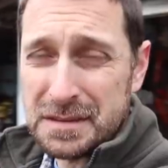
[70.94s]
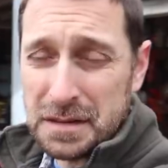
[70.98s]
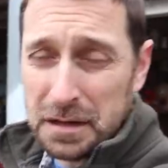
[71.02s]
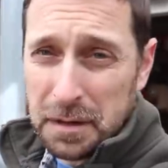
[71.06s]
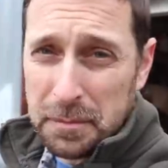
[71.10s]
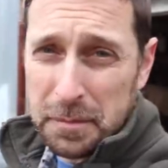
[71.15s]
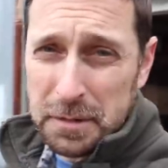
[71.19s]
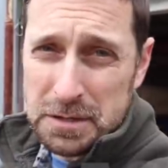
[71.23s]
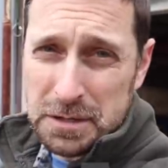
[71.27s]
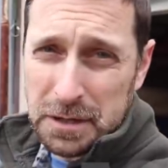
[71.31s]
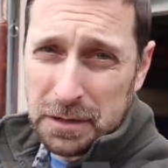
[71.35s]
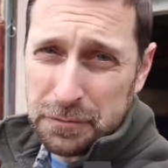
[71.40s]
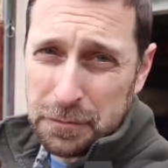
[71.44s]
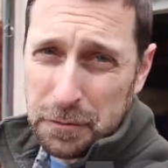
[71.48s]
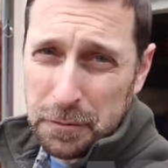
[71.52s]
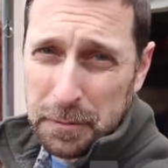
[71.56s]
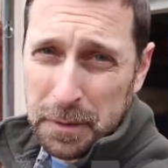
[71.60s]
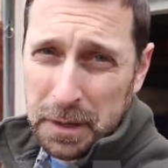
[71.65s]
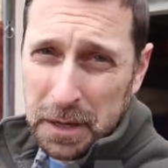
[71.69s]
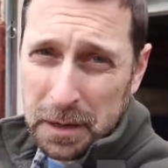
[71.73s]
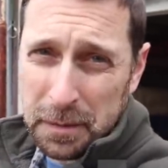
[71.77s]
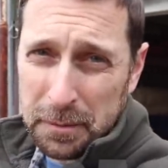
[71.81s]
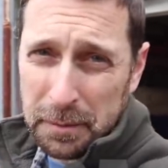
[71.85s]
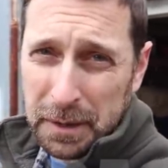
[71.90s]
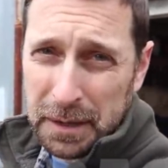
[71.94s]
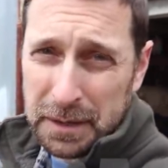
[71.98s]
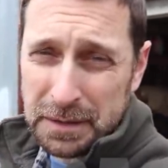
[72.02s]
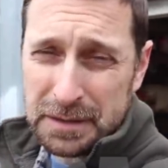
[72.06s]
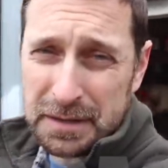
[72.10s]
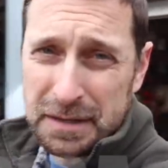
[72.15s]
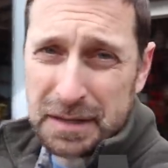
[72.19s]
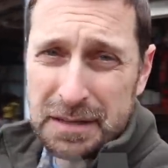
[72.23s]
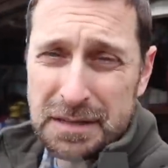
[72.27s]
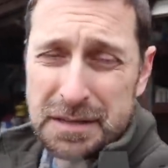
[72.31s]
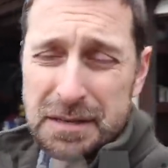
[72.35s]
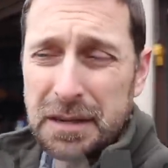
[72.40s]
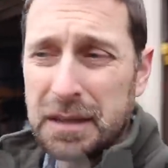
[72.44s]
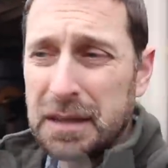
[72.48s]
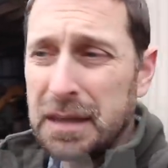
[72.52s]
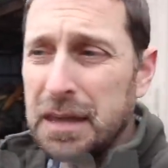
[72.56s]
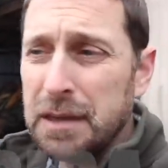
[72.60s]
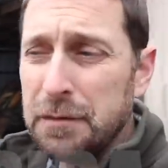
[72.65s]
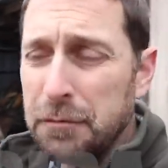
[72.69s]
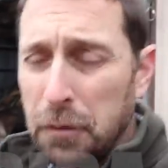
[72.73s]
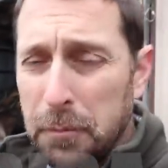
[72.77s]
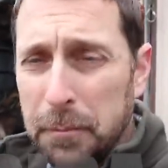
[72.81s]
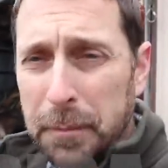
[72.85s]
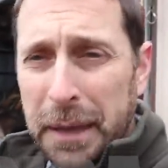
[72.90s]
So let me talk for a minute about this.
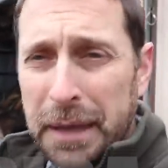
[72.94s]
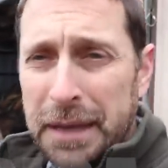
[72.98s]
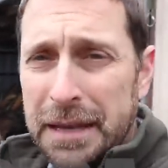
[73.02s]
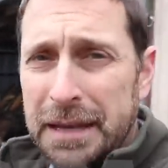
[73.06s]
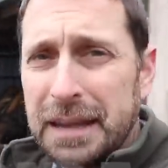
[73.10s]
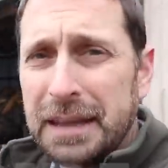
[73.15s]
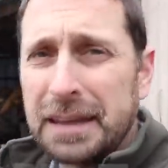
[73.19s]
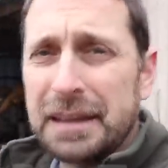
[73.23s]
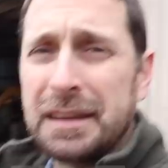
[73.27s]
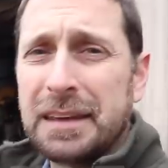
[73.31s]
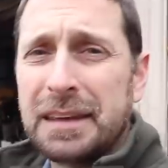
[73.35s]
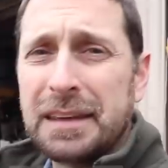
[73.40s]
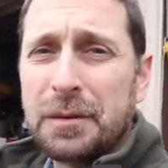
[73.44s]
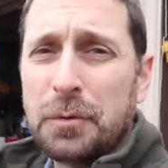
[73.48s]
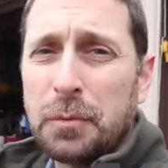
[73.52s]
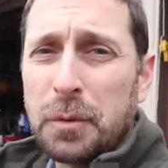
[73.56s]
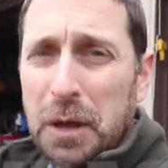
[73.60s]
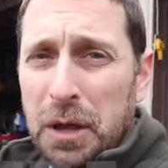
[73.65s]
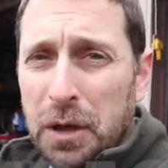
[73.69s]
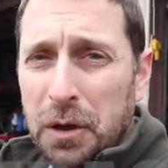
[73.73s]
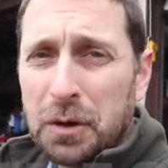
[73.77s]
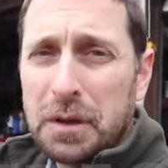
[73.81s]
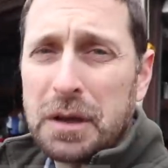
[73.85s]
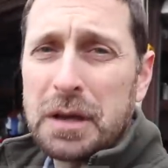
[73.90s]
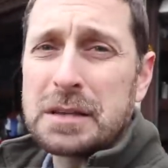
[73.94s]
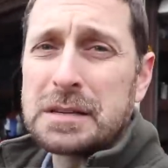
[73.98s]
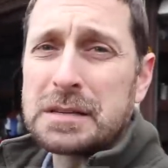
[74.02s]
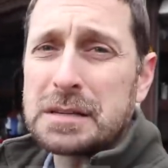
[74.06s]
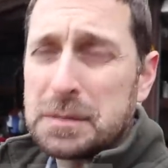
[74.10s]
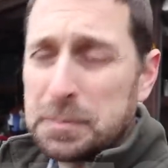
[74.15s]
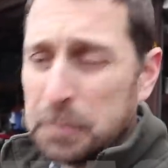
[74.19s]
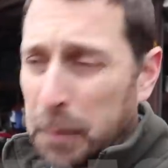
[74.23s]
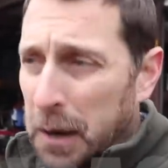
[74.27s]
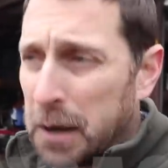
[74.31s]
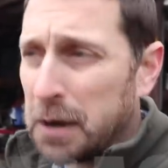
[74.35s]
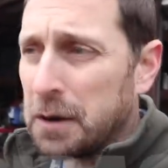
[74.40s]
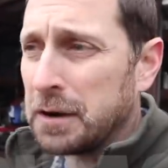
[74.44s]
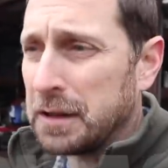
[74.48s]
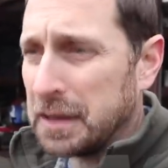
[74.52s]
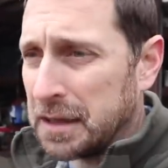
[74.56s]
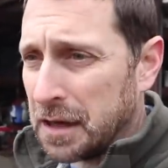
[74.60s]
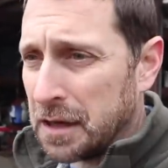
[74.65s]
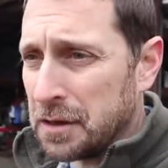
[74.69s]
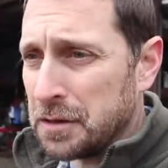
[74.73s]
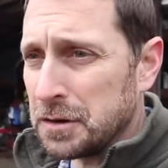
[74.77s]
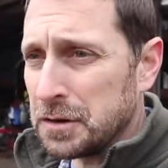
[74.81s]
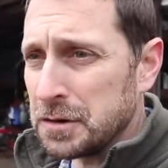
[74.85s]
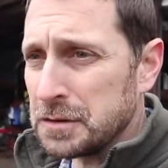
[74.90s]
Evil men will conspire
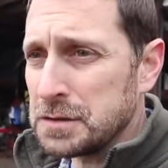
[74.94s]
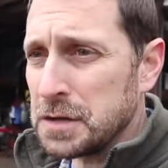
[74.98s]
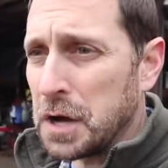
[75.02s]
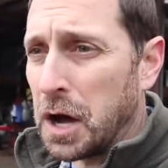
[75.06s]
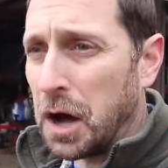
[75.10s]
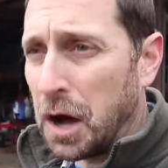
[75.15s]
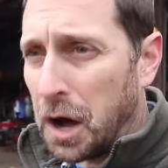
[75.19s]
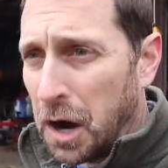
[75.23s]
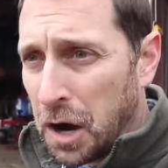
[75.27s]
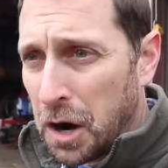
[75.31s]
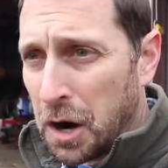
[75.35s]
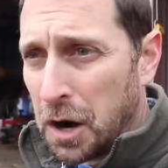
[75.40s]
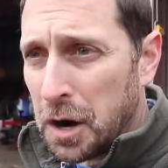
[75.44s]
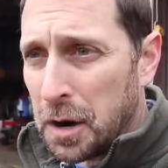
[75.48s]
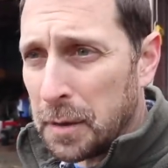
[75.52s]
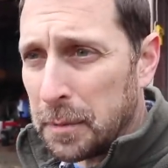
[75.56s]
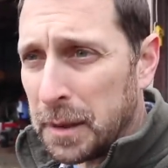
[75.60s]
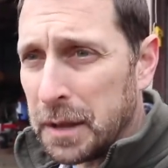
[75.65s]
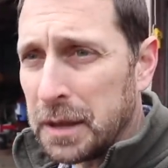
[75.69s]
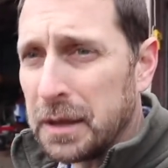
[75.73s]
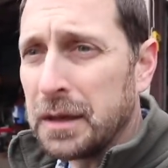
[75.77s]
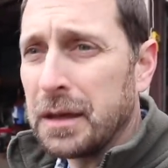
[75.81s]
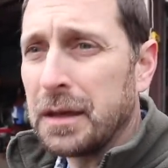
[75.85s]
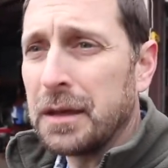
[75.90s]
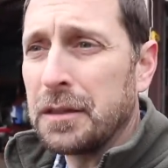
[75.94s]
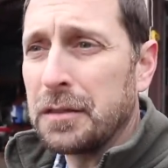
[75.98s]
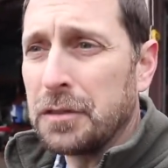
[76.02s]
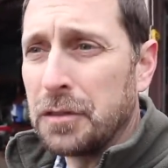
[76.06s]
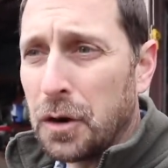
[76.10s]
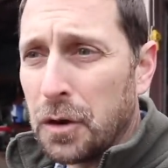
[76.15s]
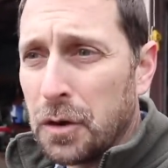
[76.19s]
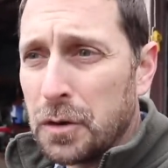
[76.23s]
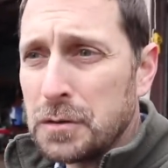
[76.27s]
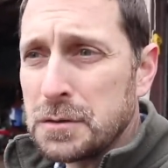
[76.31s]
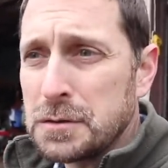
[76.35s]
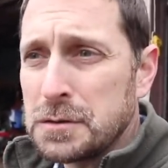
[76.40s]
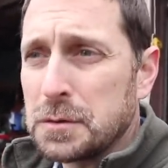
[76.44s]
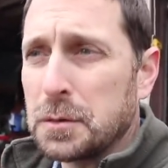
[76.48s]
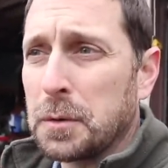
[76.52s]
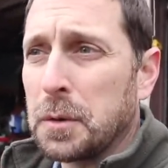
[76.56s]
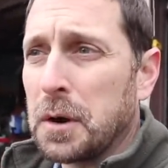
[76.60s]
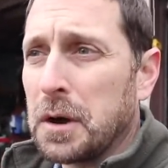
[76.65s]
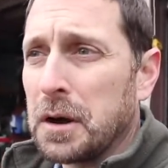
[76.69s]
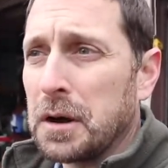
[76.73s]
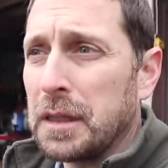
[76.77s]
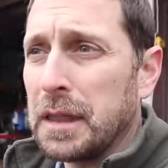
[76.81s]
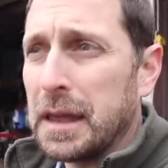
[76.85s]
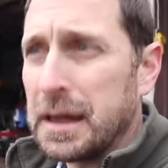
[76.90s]
together to harm those who
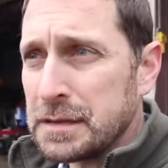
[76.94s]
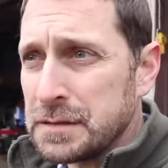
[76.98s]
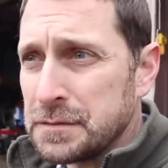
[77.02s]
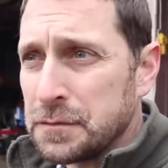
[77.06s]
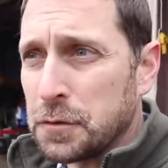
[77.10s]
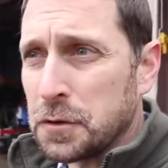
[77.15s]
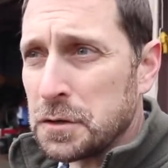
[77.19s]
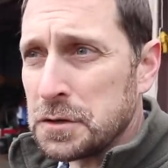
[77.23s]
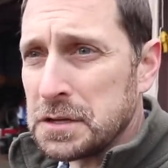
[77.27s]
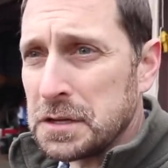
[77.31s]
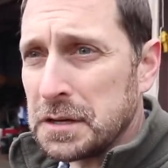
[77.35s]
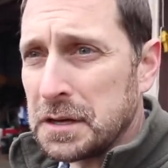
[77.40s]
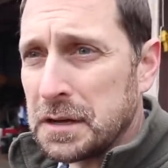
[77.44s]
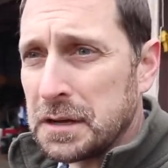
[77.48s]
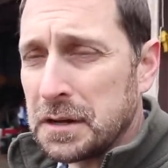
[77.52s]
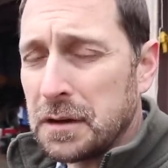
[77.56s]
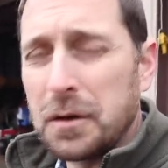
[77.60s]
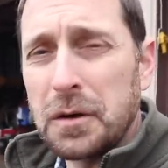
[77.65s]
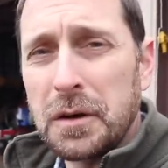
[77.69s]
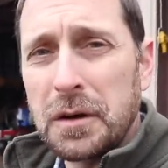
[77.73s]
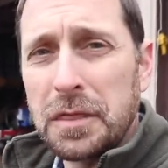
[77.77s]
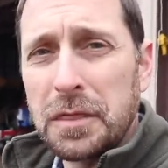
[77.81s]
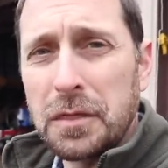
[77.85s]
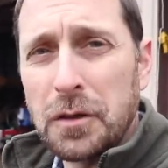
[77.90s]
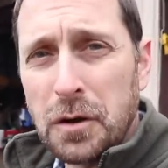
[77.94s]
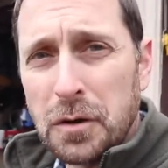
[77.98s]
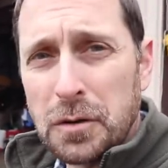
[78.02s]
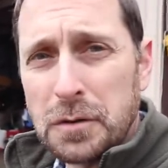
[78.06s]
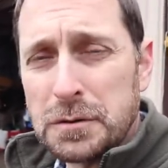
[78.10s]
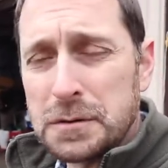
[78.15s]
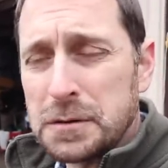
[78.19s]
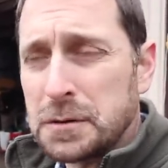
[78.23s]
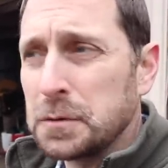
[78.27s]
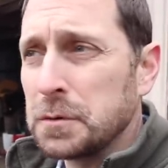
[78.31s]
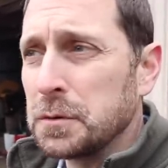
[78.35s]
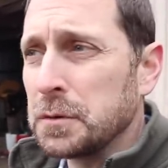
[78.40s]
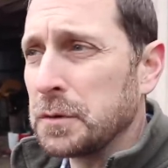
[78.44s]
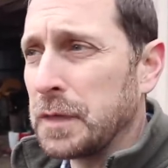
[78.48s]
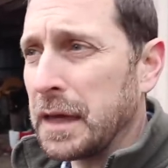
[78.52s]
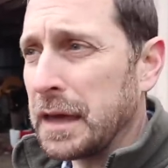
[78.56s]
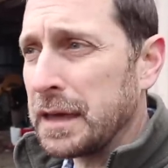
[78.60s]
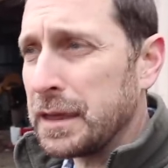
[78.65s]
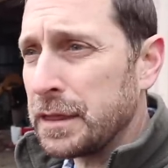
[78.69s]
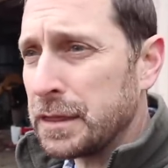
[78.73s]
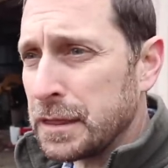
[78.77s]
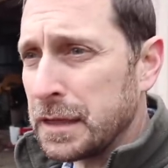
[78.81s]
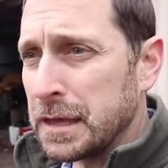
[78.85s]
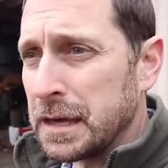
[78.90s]
are less fortunate and those who
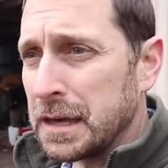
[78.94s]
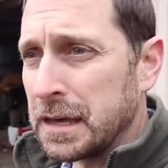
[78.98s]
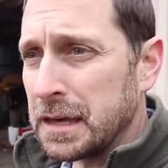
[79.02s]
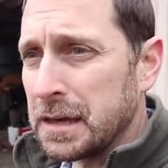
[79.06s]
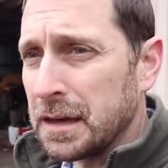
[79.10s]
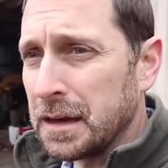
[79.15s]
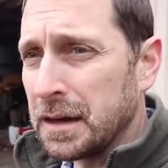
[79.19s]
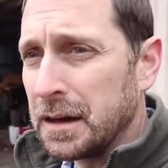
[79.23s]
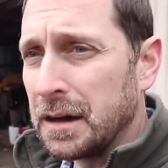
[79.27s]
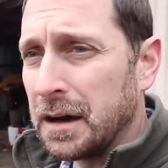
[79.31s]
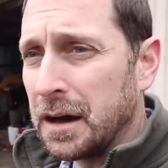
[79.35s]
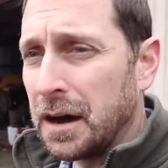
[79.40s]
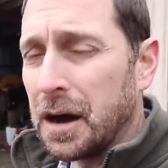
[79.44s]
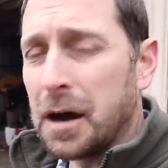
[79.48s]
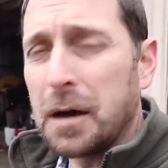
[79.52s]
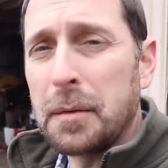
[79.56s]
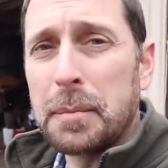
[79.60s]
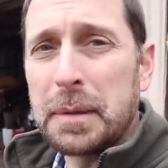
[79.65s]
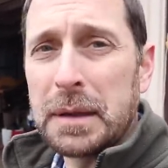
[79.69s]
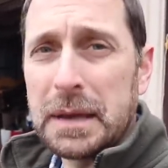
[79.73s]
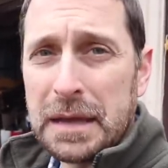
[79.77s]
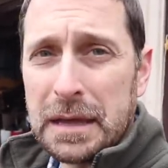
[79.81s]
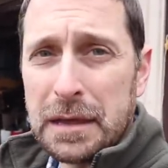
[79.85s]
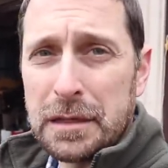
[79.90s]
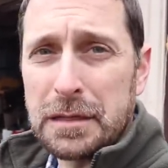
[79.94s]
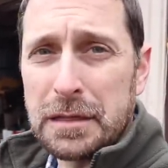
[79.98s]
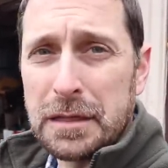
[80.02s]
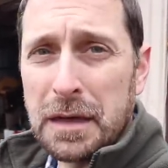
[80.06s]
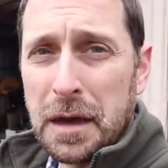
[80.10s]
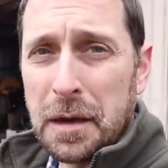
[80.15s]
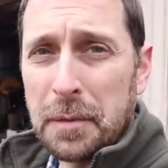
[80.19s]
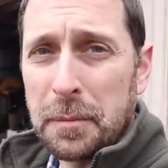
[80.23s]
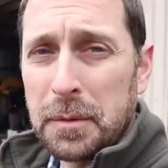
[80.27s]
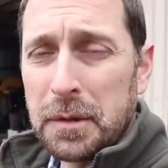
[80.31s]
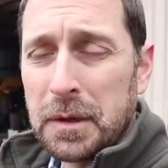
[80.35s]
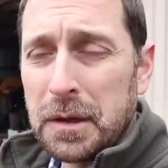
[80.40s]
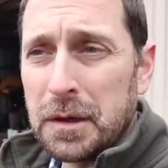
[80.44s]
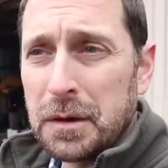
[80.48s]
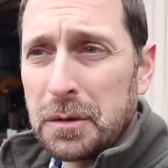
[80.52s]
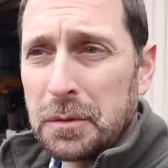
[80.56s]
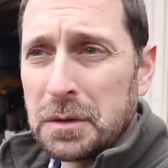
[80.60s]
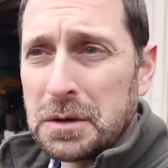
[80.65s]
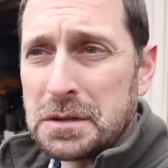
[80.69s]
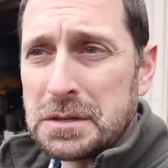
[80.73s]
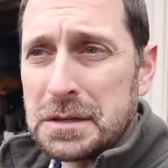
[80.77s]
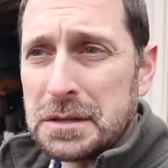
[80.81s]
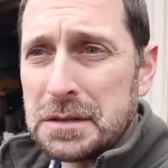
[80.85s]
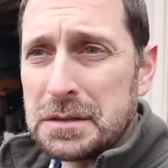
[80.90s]
they think are beneath them,
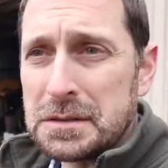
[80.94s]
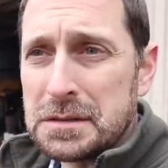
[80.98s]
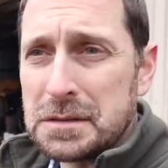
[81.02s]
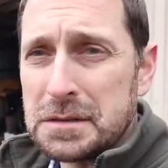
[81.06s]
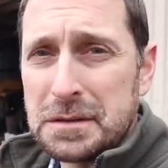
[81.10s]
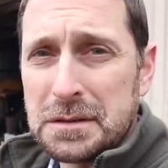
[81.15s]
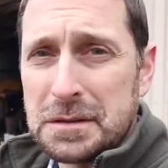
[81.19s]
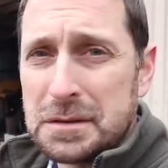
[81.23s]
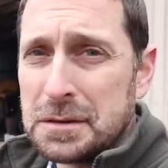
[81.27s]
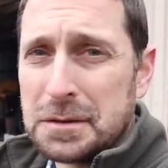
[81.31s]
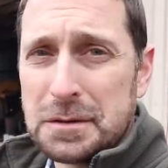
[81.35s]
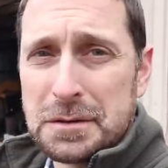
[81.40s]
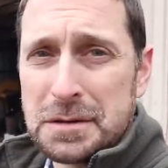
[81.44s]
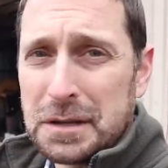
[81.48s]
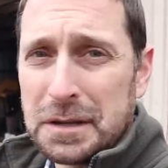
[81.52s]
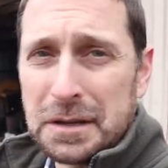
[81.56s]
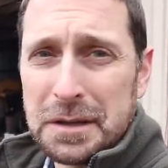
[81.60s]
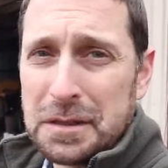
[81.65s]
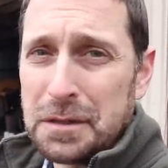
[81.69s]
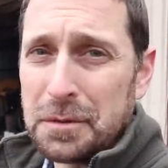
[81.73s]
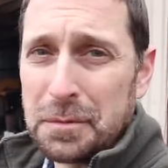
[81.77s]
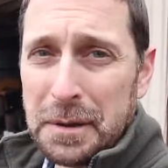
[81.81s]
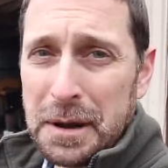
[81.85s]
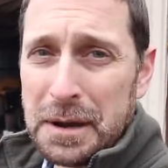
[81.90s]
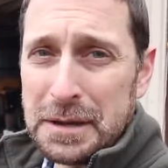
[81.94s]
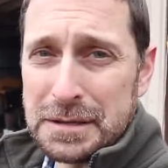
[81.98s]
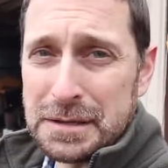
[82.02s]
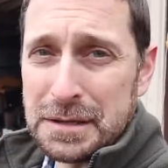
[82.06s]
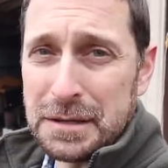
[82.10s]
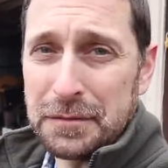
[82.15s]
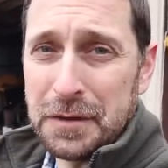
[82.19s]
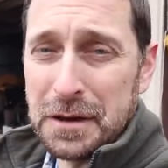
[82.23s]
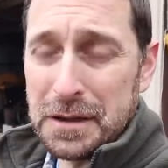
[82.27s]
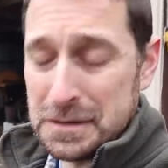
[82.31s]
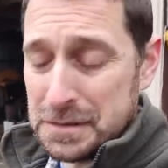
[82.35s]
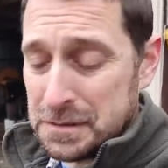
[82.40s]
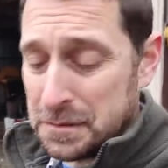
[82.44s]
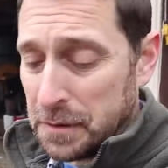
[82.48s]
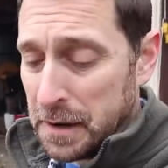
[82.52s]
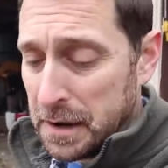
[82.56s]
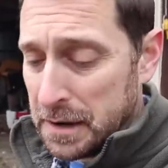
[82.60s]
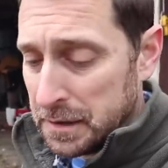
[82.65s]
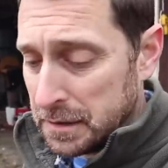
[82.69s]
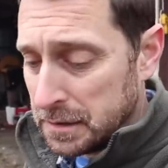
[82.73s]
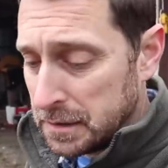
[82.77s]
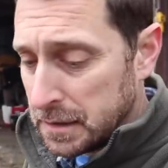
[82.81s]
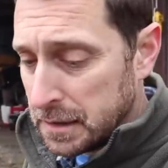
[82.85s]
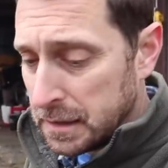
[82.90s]
which is usually the rest of us,
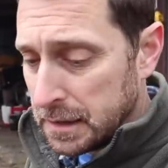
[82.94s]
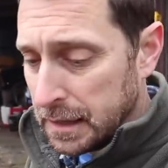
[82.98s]
right?